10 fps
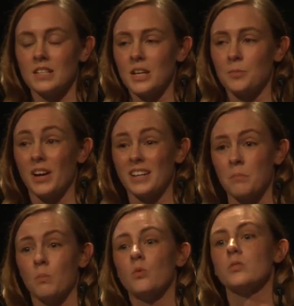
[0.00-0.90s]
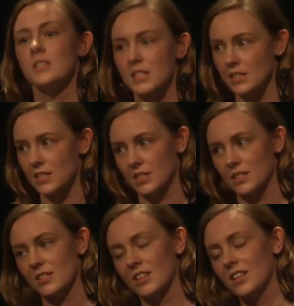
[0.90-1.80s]
end up writing more
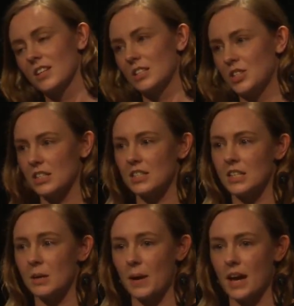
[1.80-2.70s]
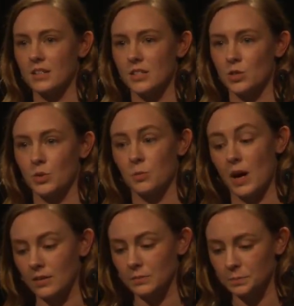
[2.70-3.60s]
CSS just to get back to square
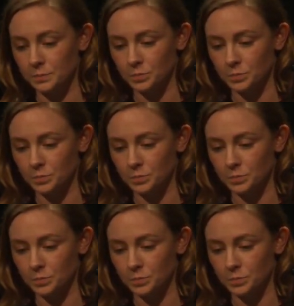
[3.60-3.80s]
one.